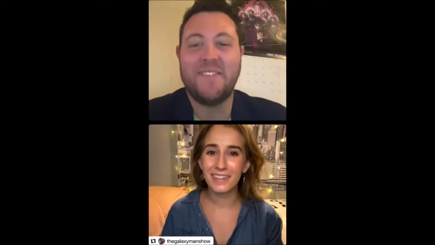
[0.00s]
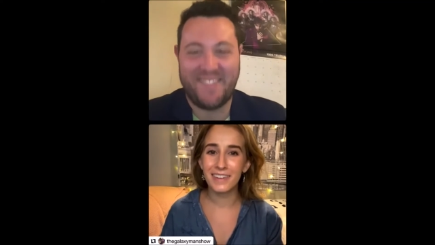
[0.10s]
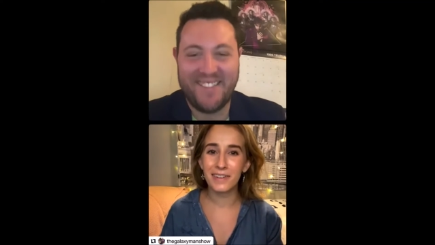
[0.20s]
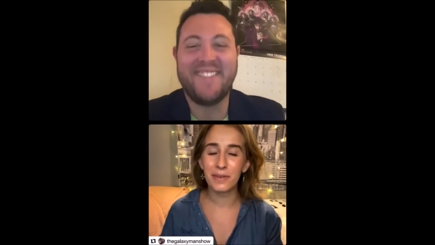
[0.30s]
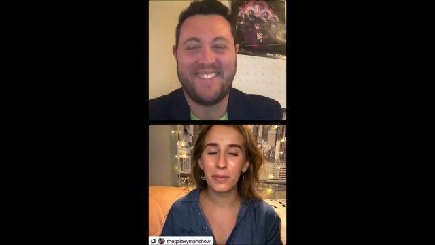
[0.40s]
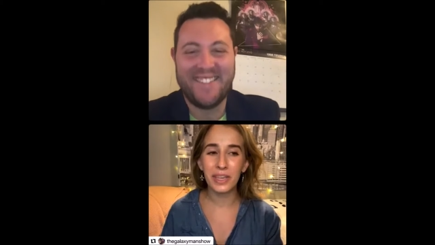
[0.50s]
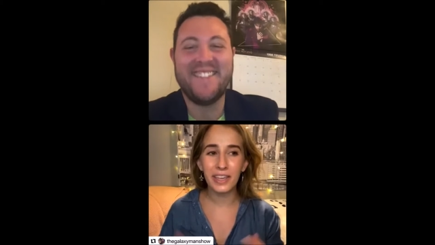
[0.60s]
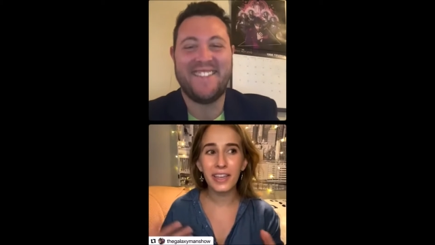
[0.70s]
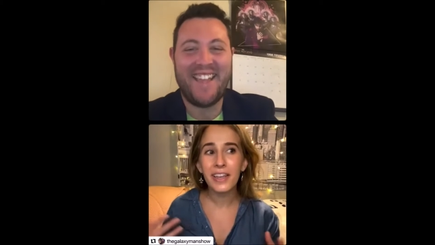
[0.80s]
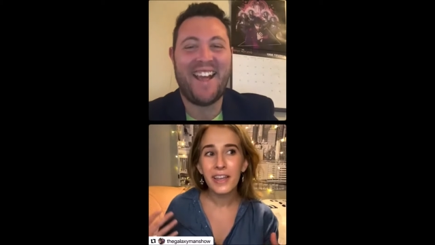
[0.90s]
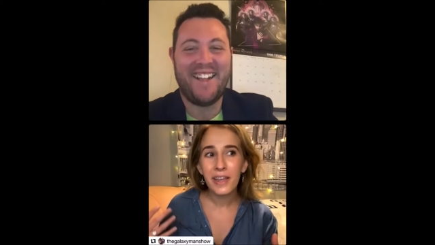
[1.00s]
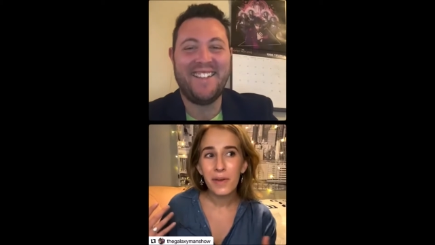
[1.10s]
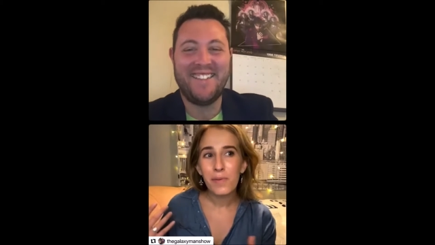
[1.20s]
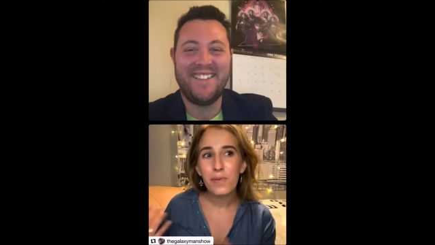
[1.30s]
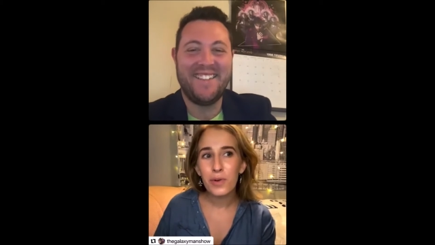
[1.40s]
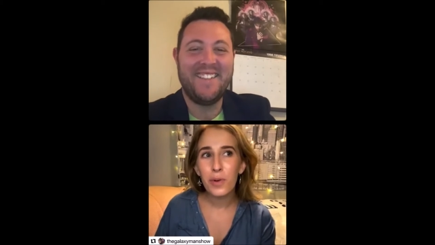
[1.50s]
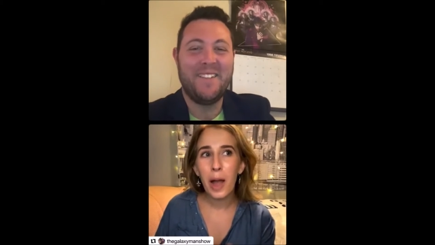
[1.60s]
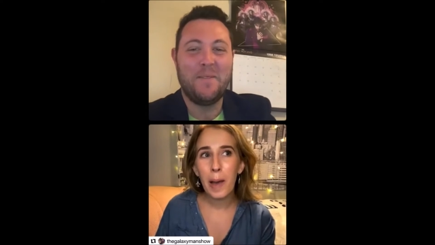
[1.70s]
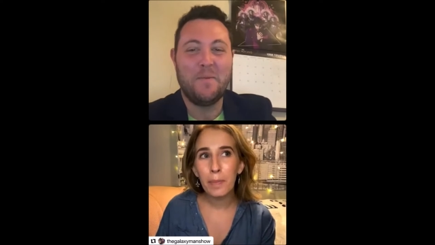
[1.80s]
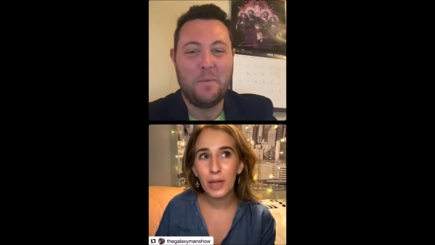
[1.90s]
Speaker 1: You know, we grew
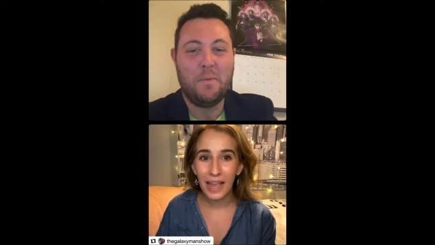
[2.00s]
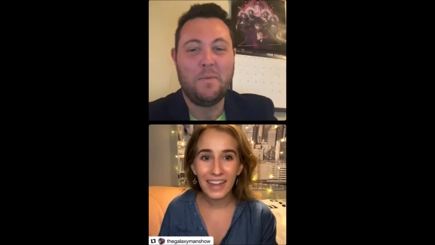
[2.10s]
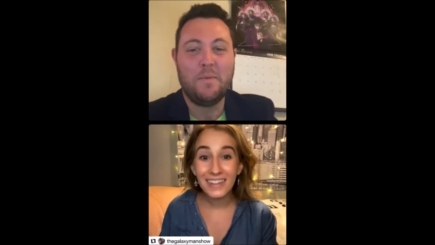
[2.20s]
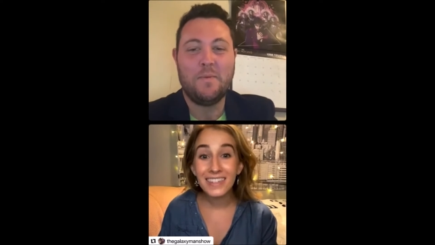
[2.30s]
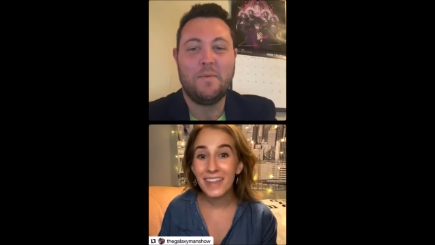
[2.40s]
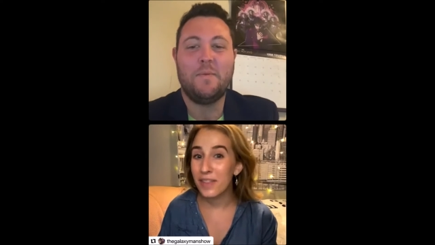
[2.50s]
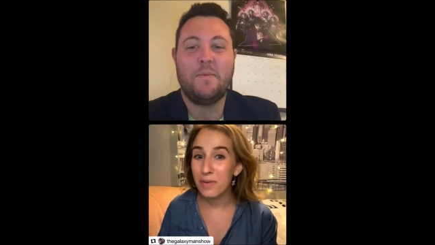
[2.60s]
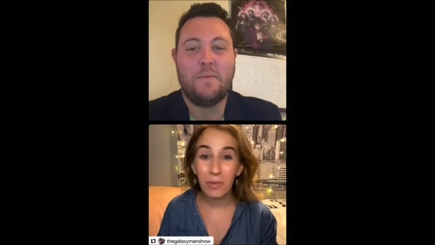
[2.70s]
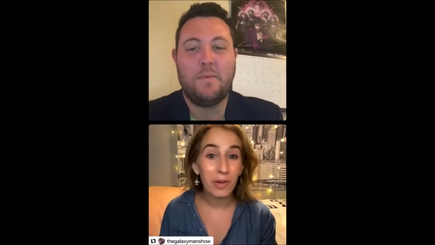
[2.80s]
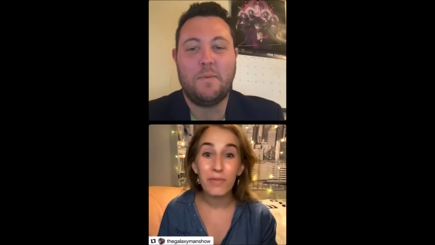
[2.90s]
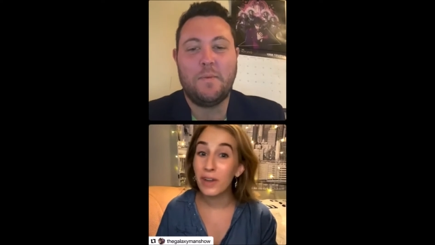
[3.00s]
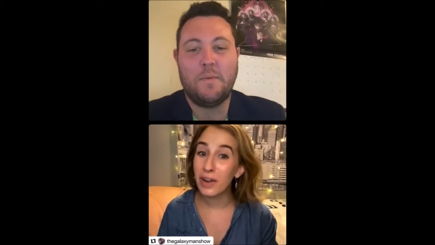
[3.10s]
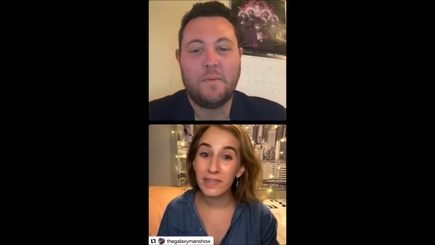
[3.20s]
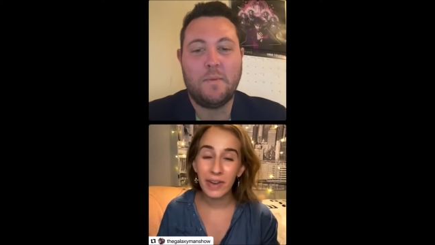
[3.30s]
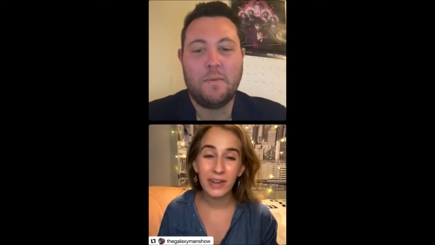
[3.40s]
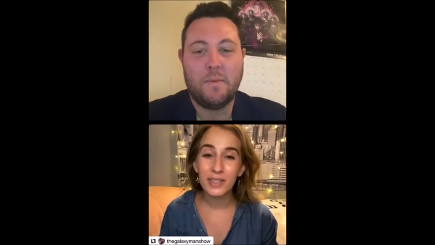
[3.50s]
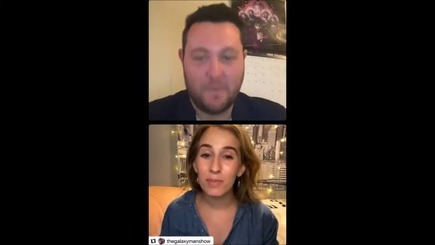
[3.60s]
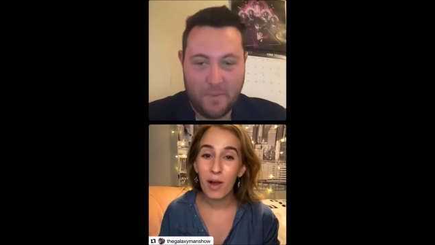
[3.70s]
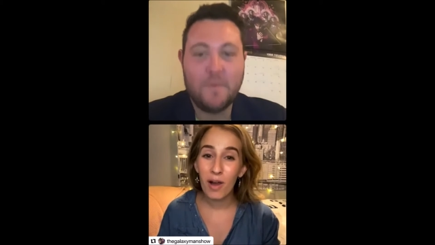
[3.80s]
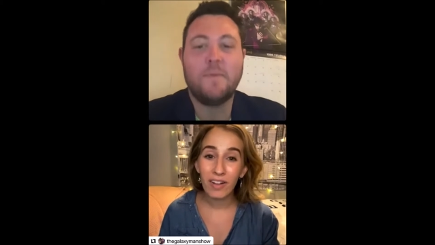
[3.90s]
up playing together when we were very, very
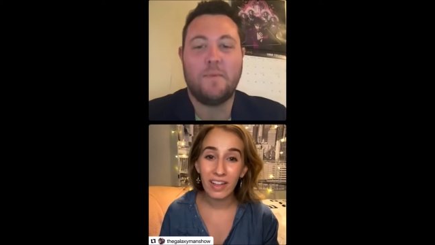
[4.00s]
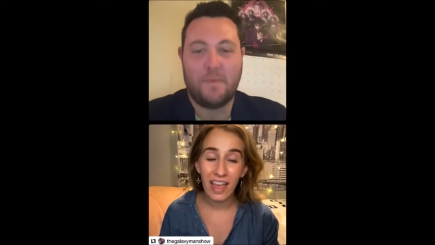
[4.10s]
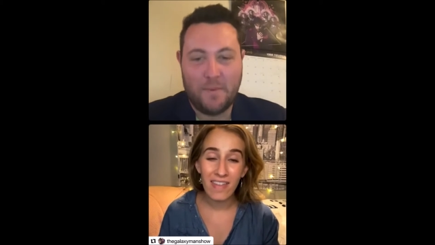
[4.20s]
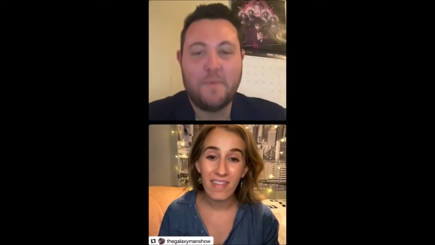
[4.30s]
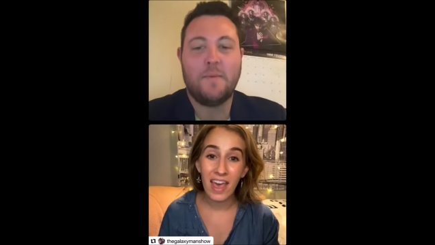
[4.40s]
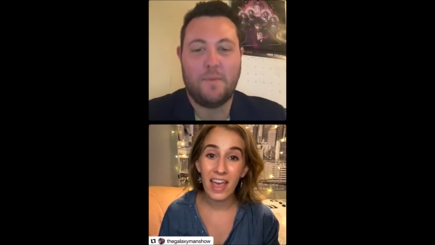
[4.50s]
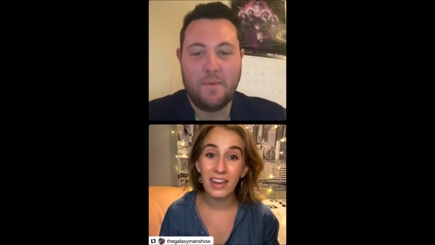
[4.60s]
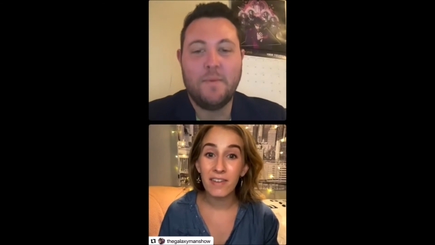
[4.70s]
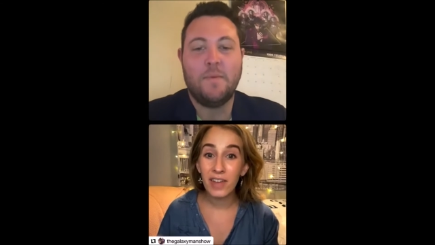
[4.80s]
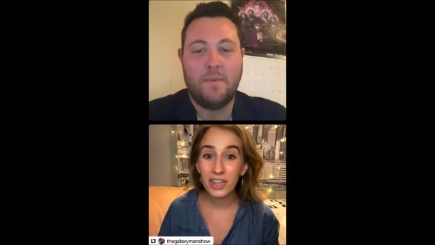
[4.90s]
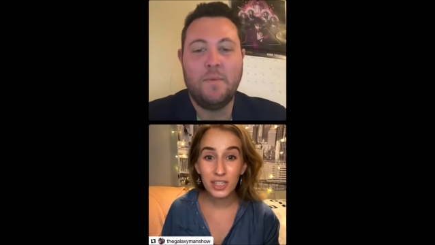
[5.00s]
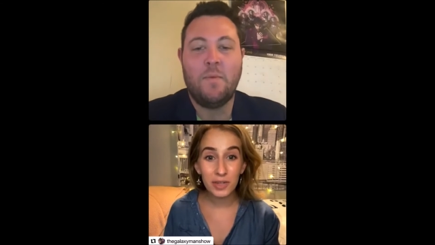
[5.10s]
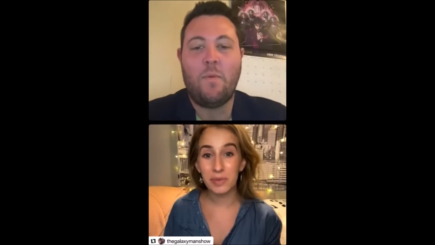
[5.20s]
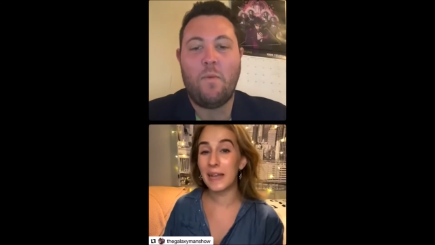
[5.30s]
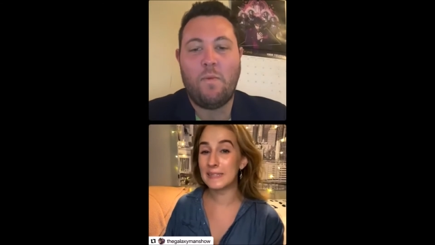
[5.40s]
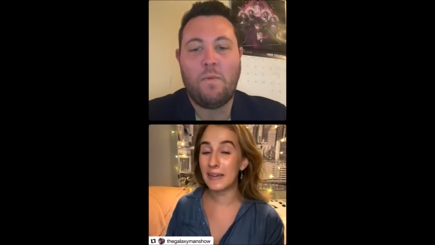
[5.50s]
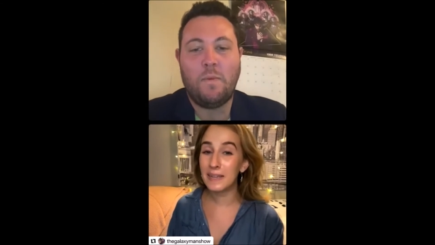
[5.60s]
small. And then eventually we got to